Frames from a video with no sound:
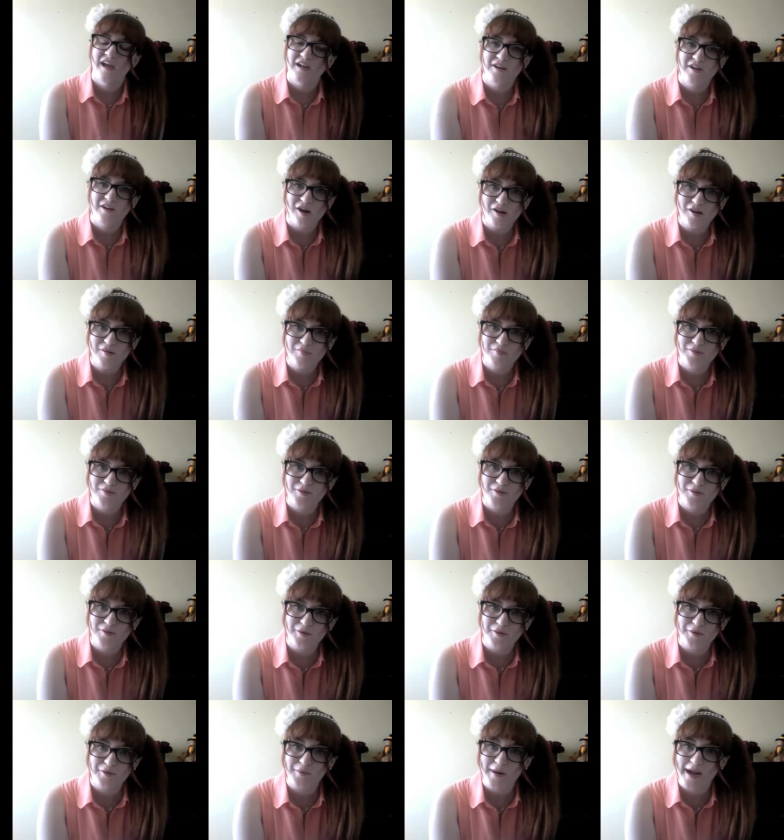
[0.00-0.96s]

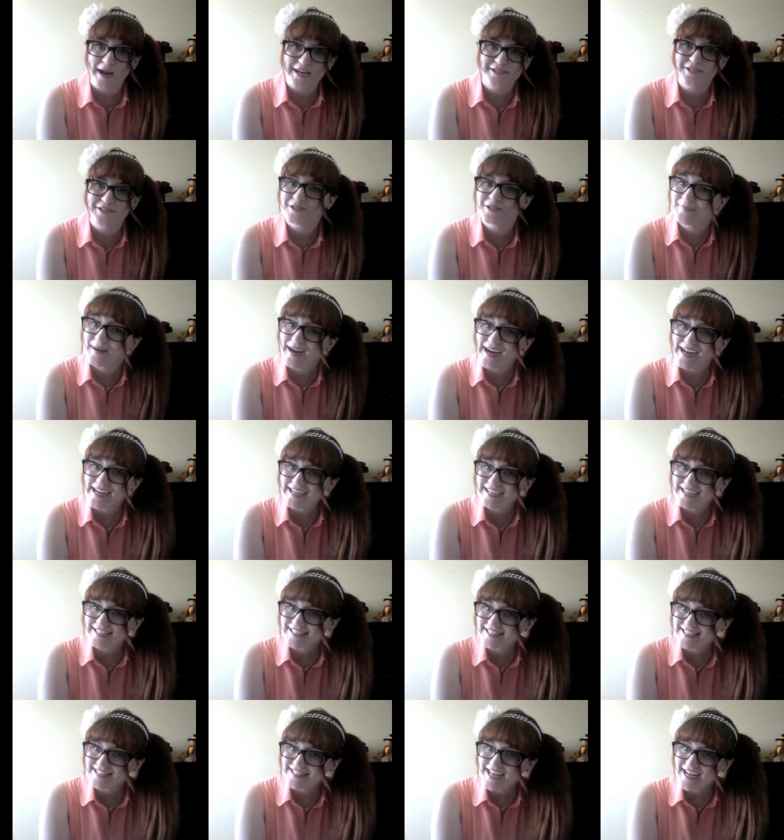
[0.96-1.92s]
Carpool or ride your bike
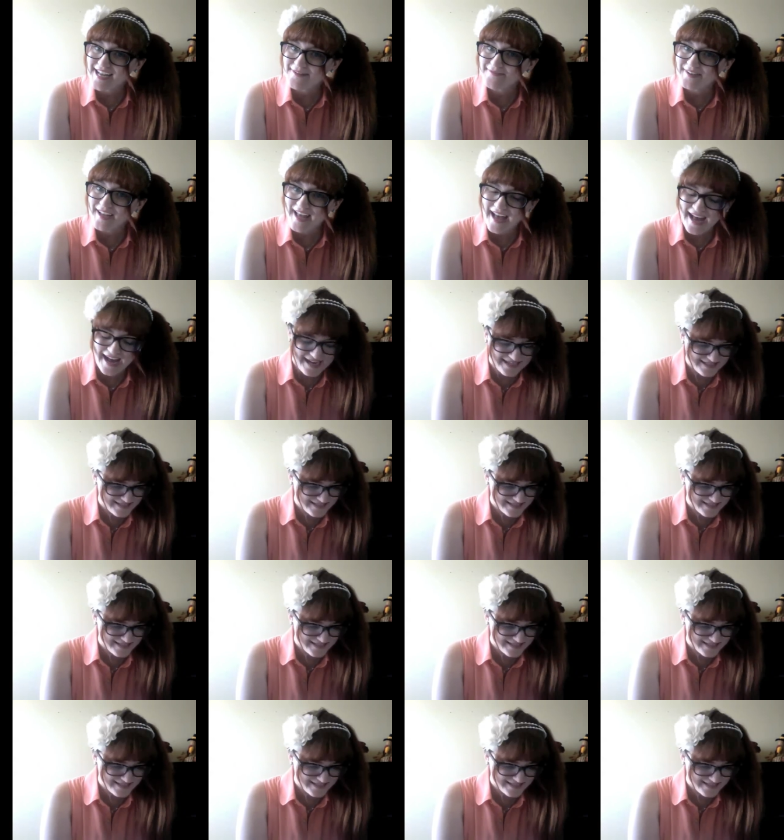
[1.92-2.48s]
to save gas.